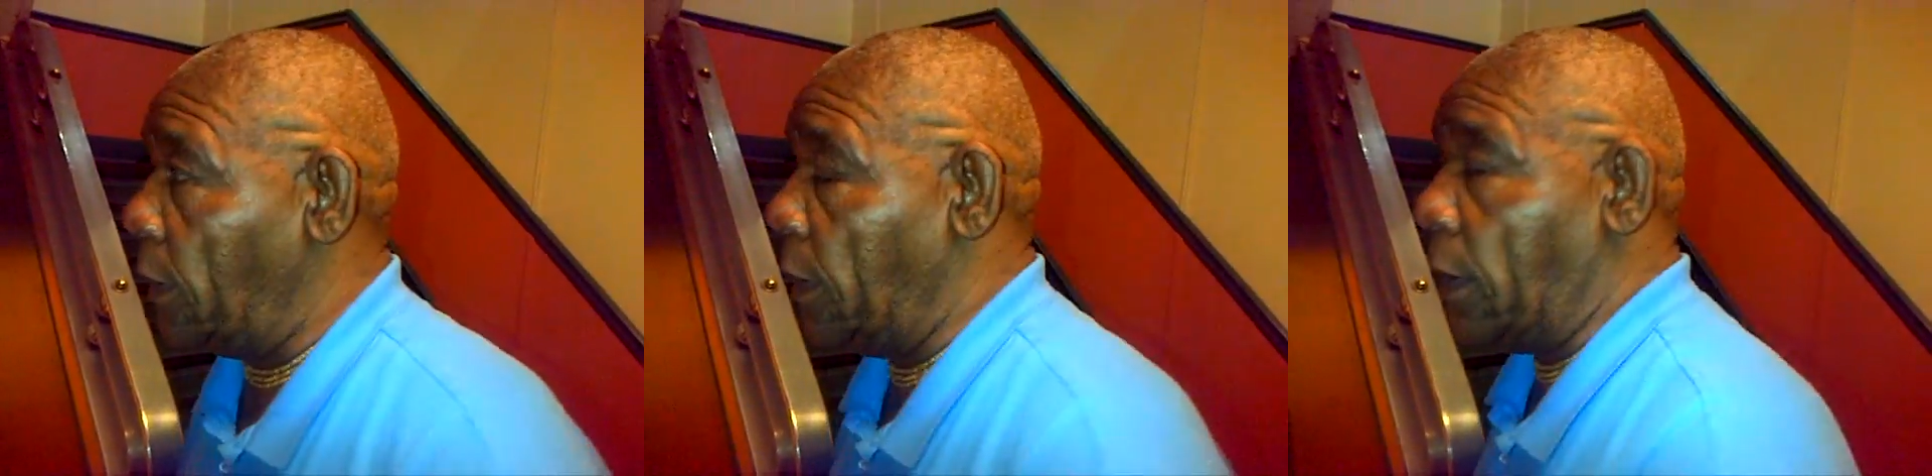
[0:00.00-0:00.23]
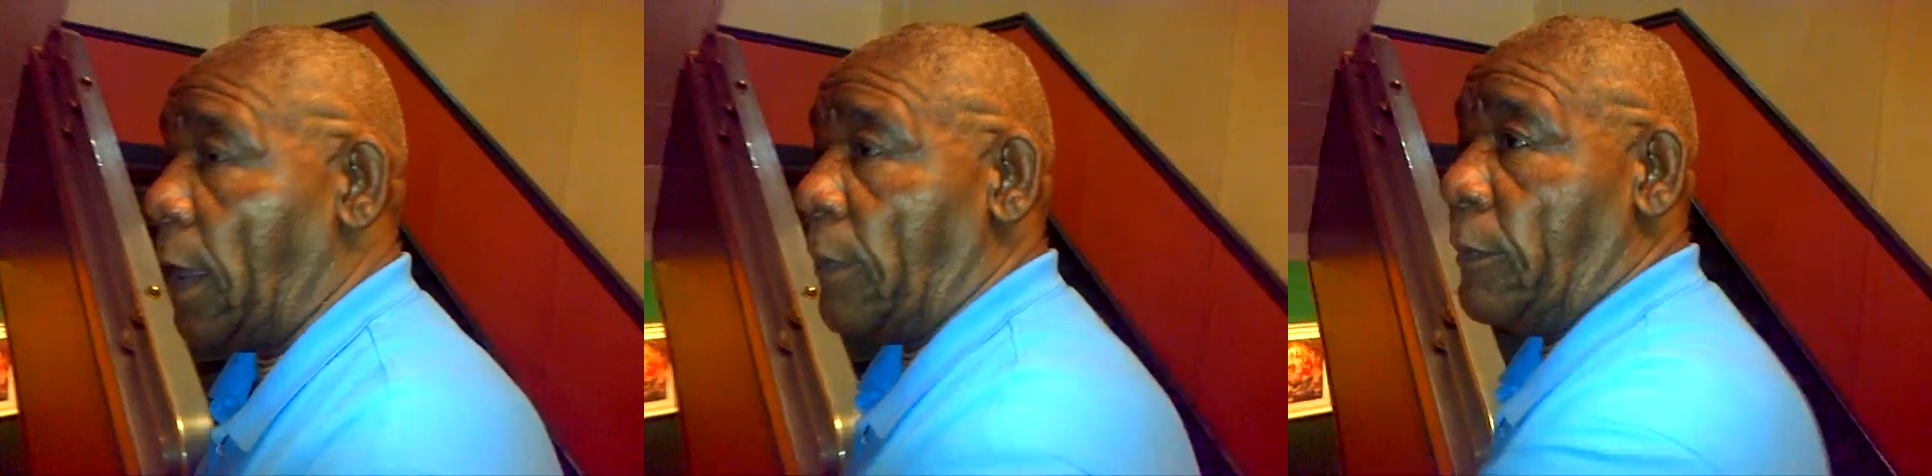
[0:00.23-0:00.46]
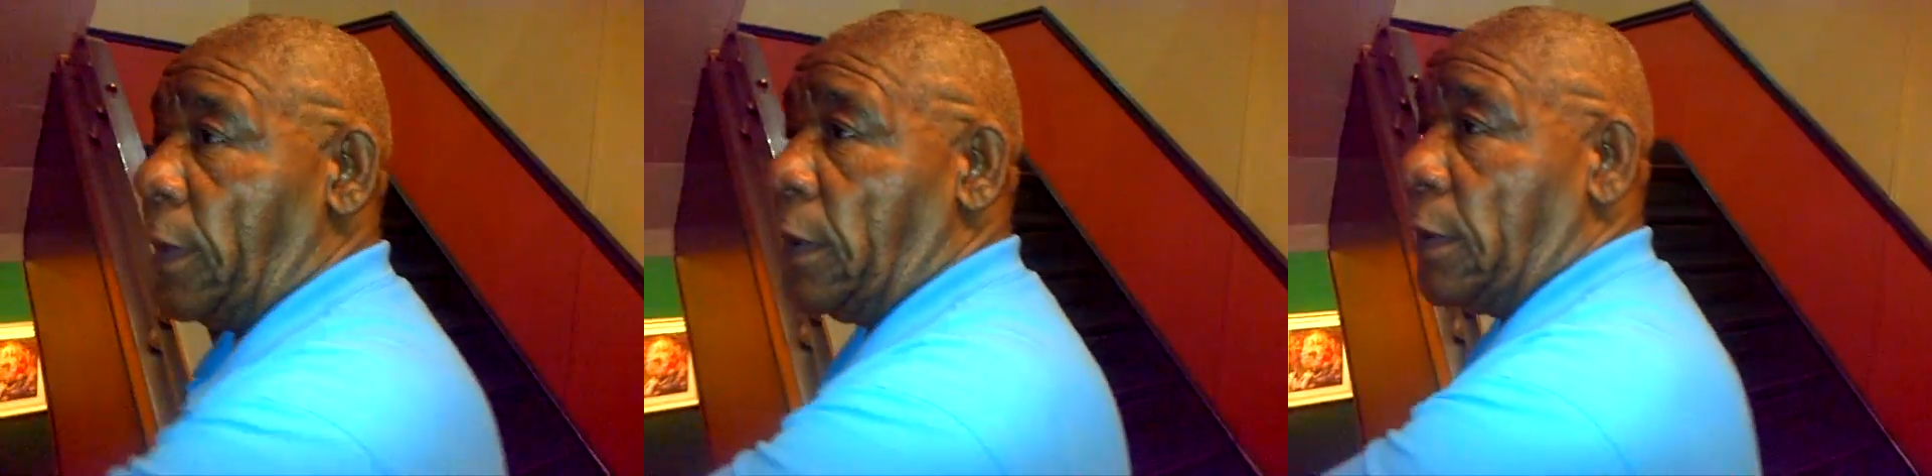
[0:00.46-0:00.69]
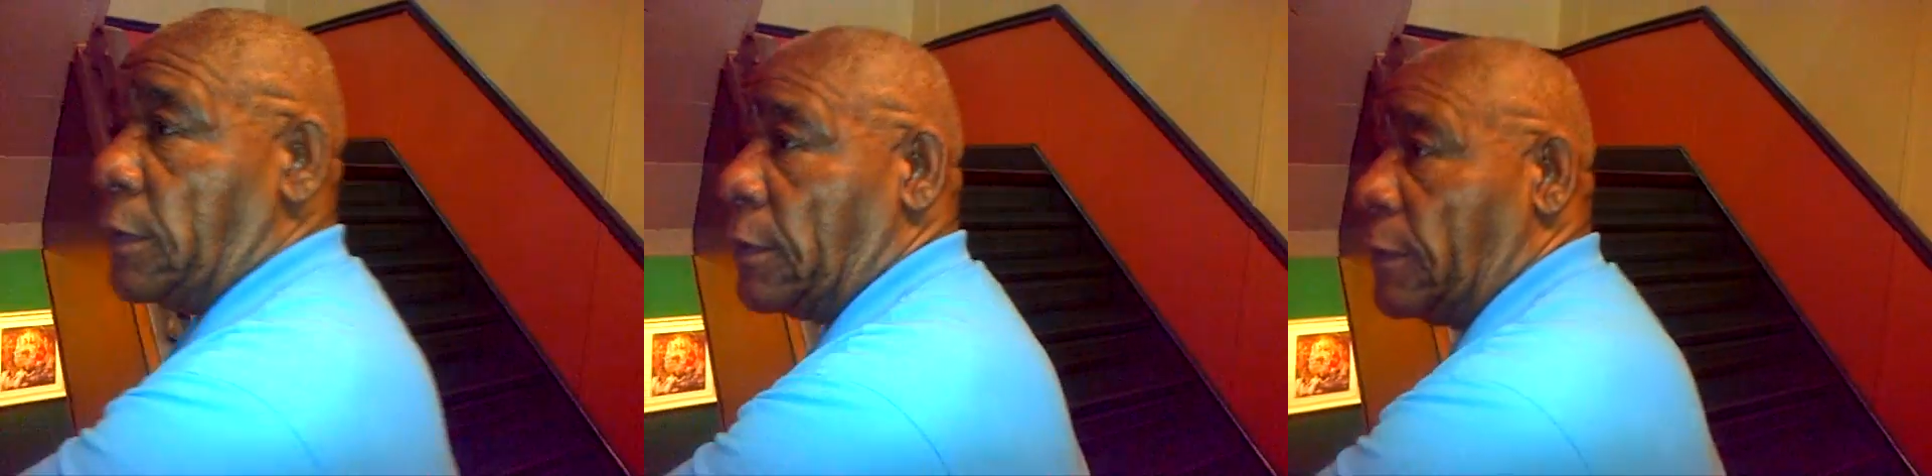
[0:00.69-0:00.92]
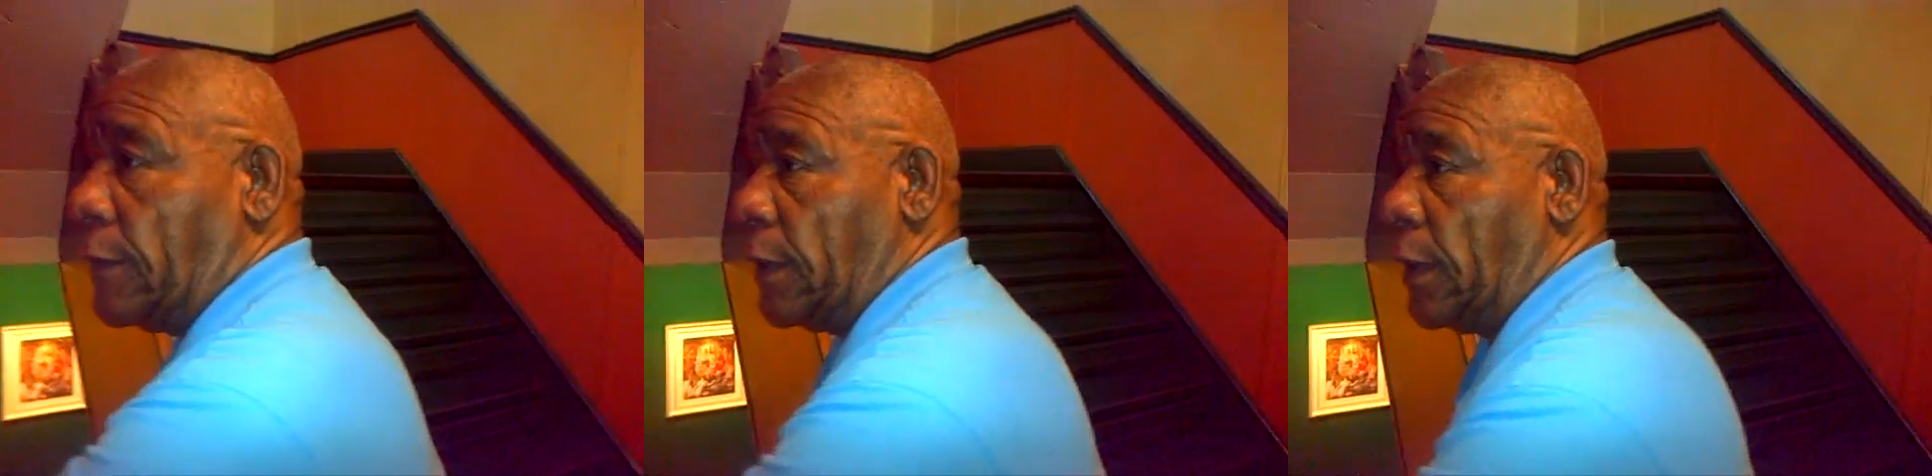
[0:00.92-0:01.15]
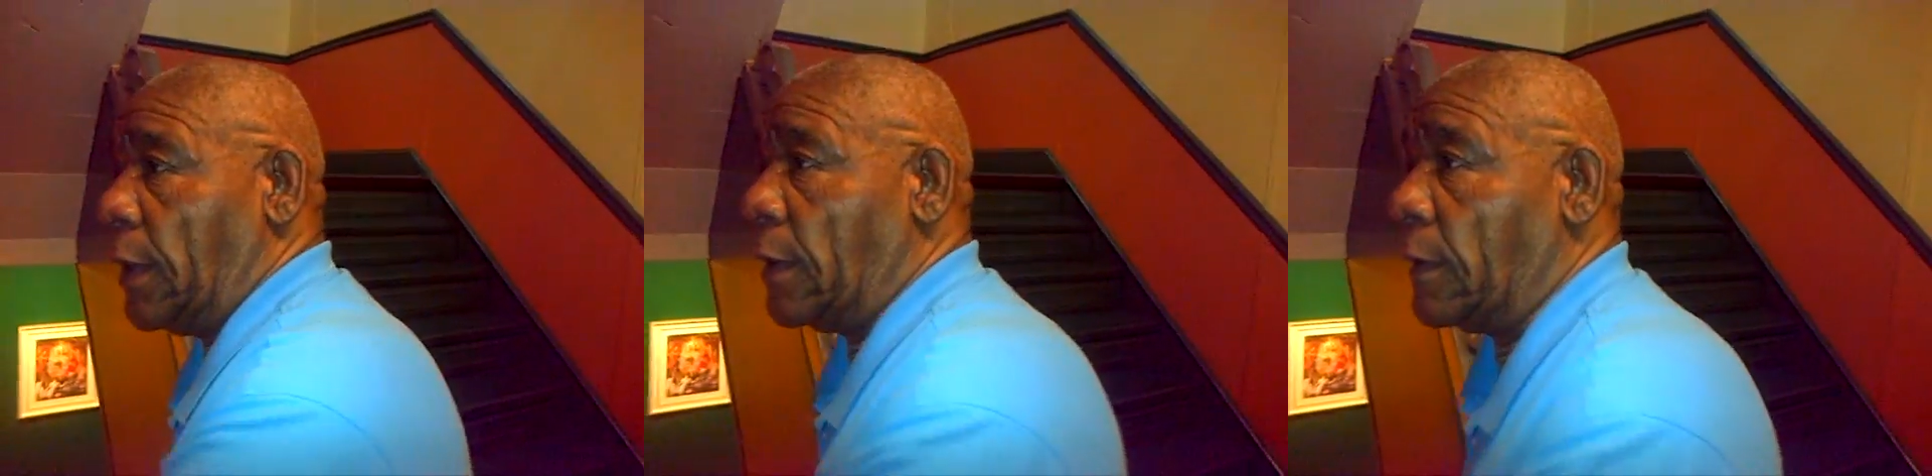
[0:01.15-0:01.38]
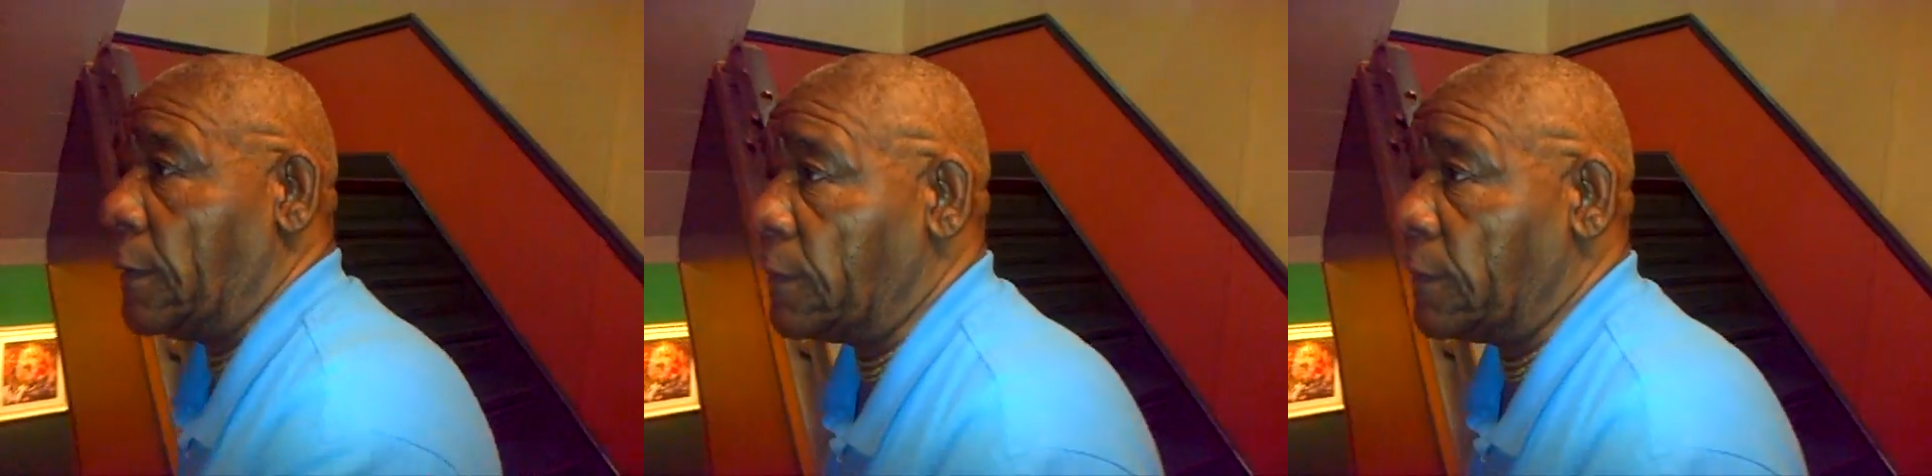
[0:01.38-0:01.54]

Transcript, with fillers: he got mm. business over Sorry.